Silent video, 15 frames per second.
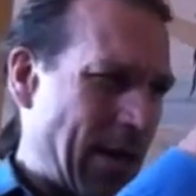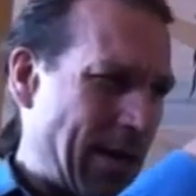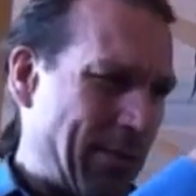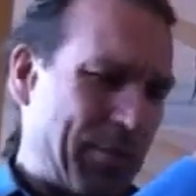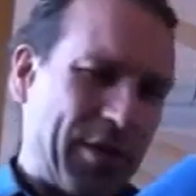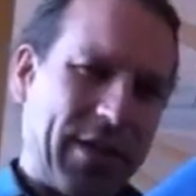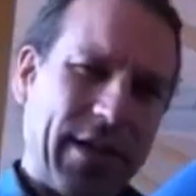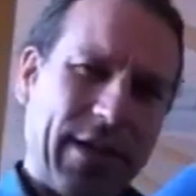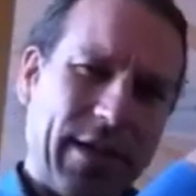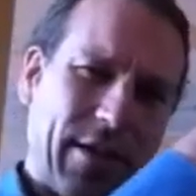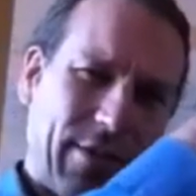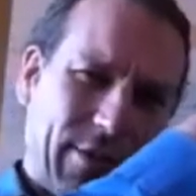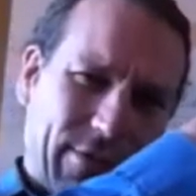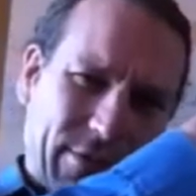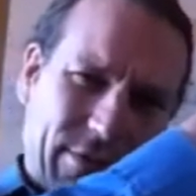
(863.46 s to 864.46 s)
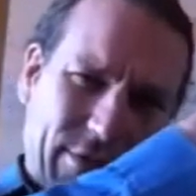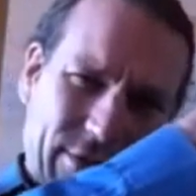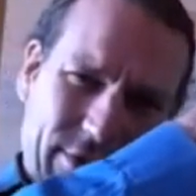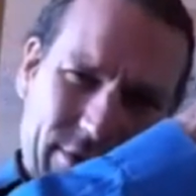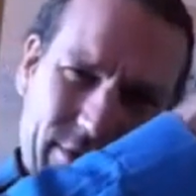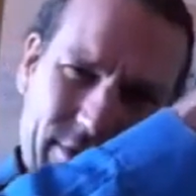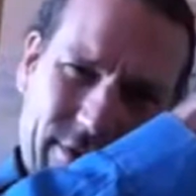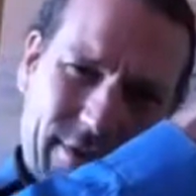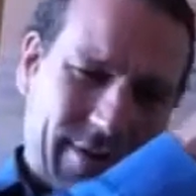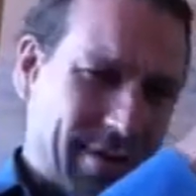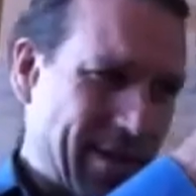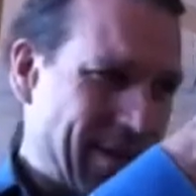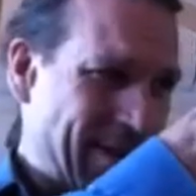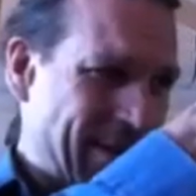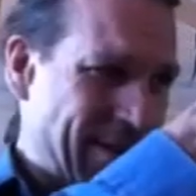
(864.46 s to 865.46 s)
Up she goes
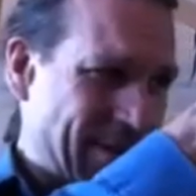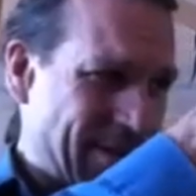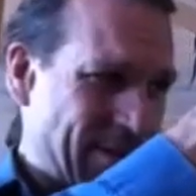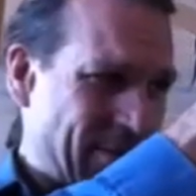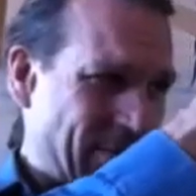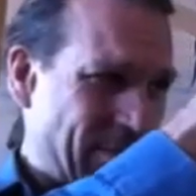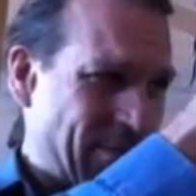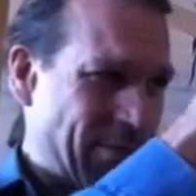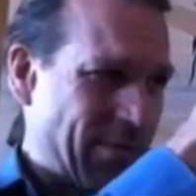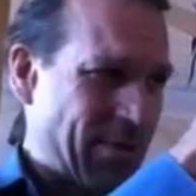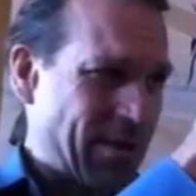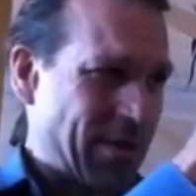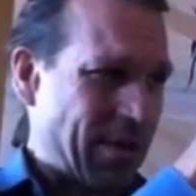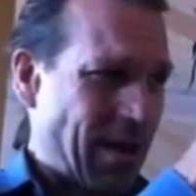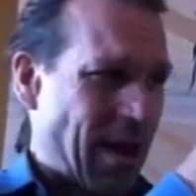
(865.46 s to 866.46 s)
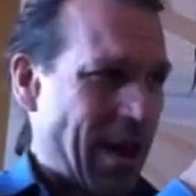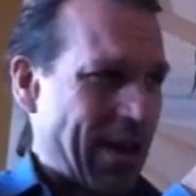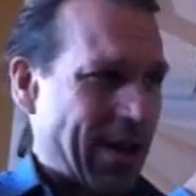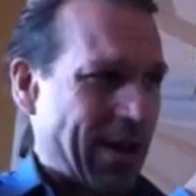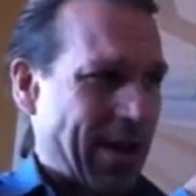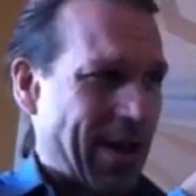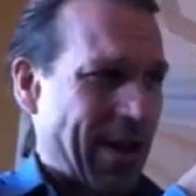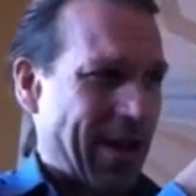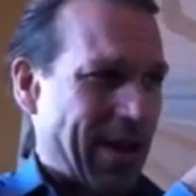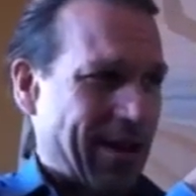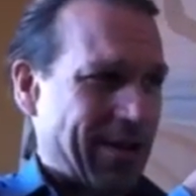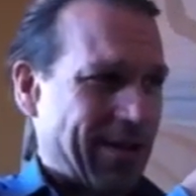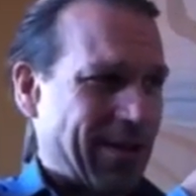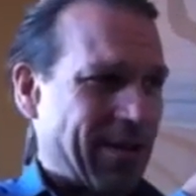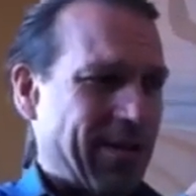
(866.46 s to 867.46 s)
into the slot
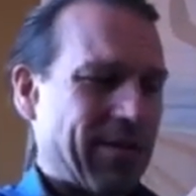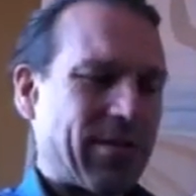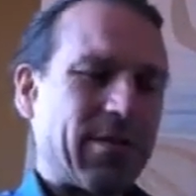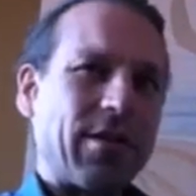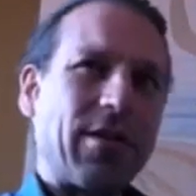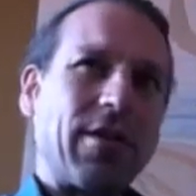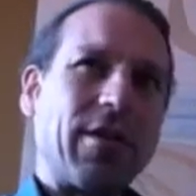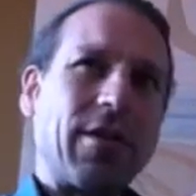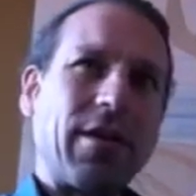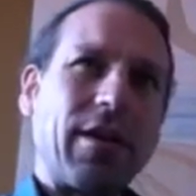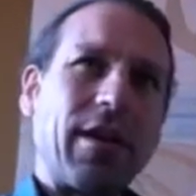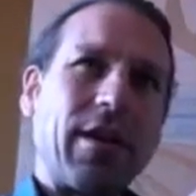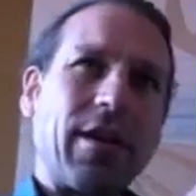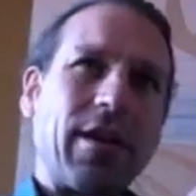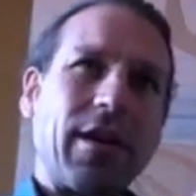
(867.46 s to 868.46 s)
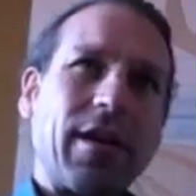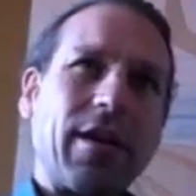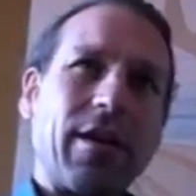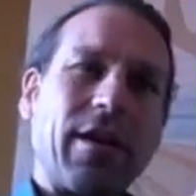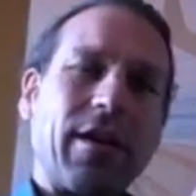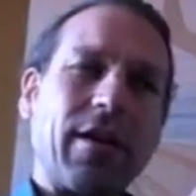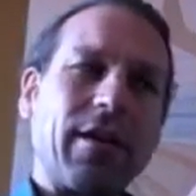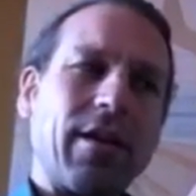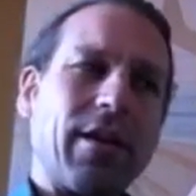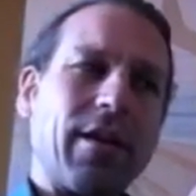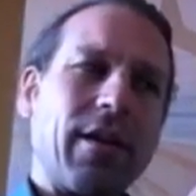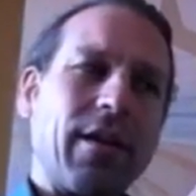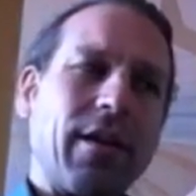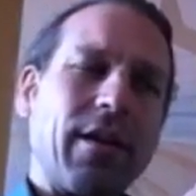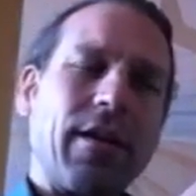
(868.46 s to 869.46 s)
and turning and
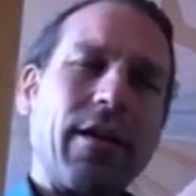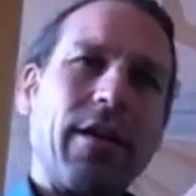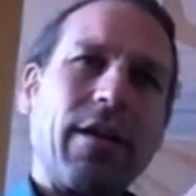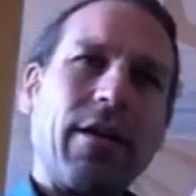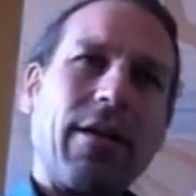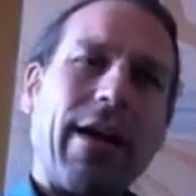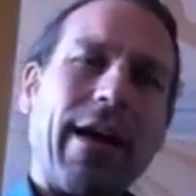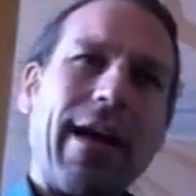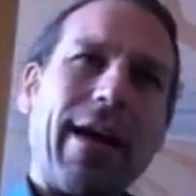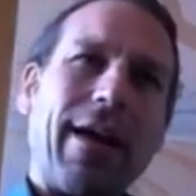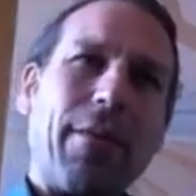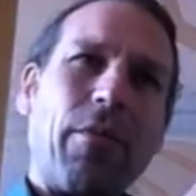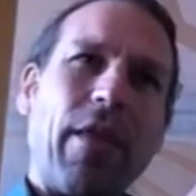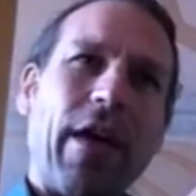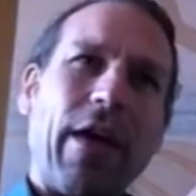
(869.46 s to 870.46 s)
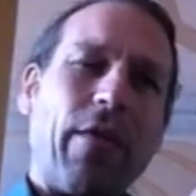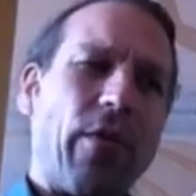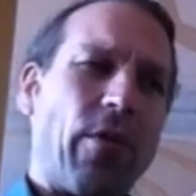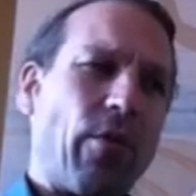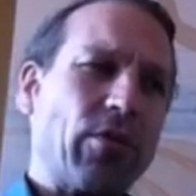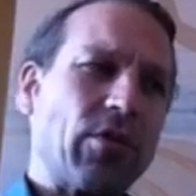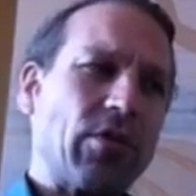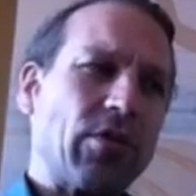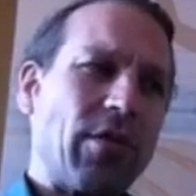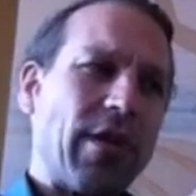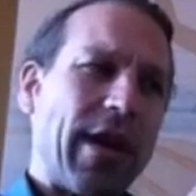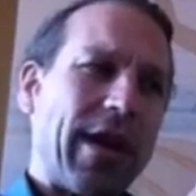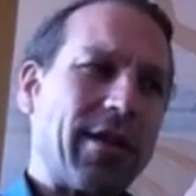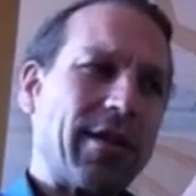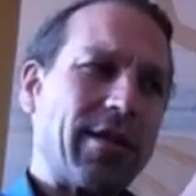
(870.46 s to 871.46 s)
grab those
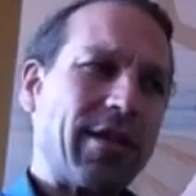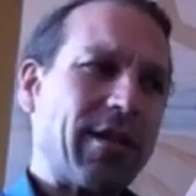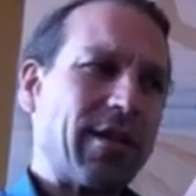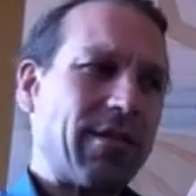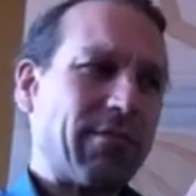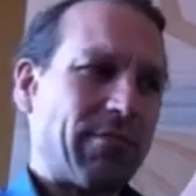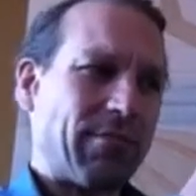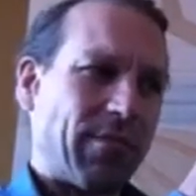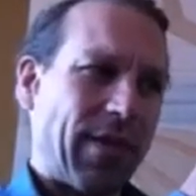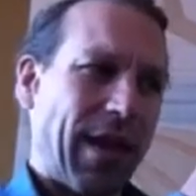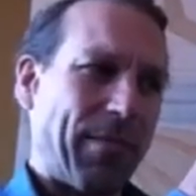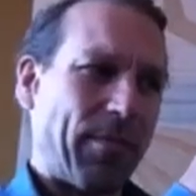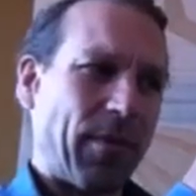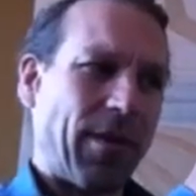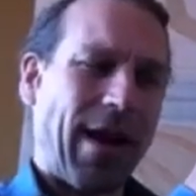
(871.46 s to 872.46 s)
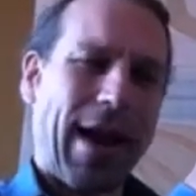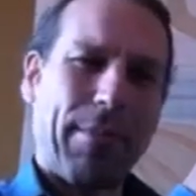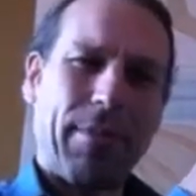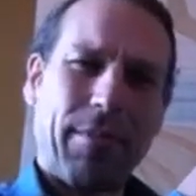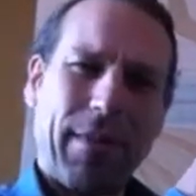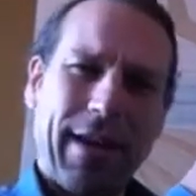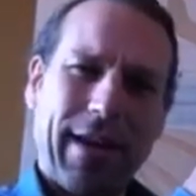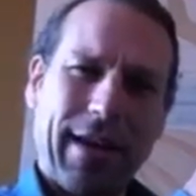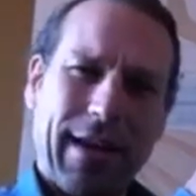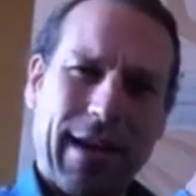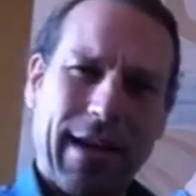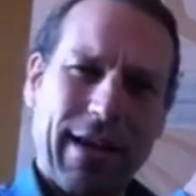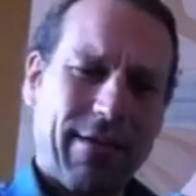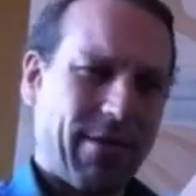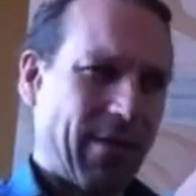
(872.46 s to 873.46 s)
threads and yep, grabbed
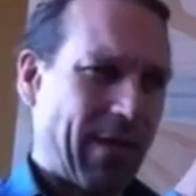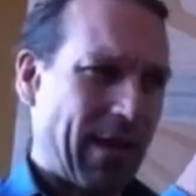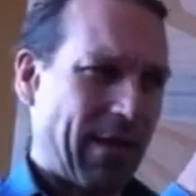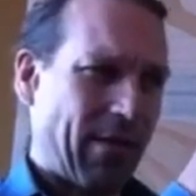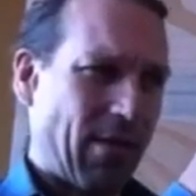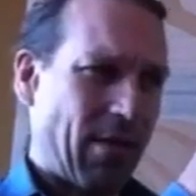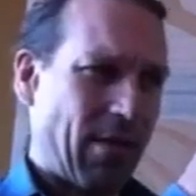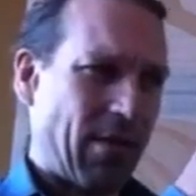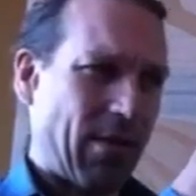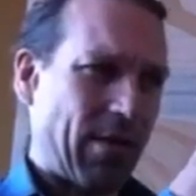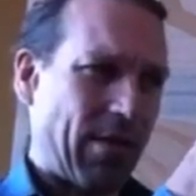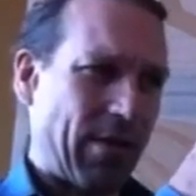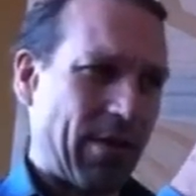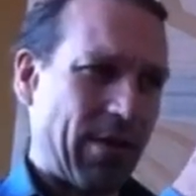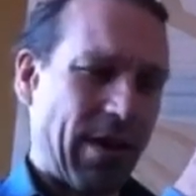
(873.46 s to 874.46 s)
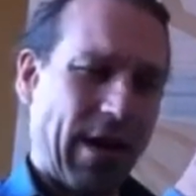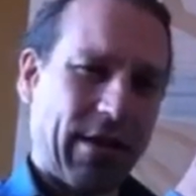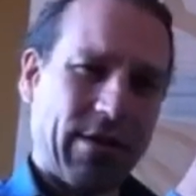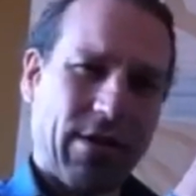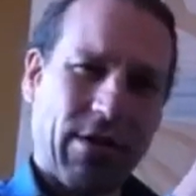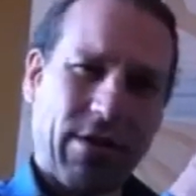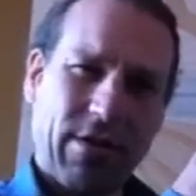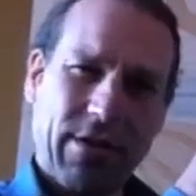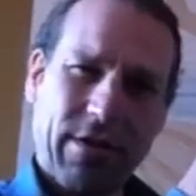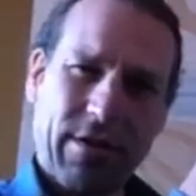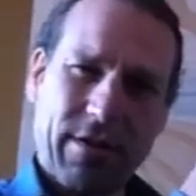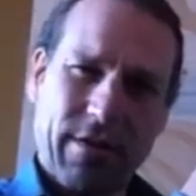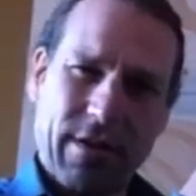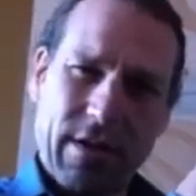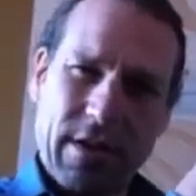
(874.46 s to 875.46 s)
immediately. So that's all good. That's all good.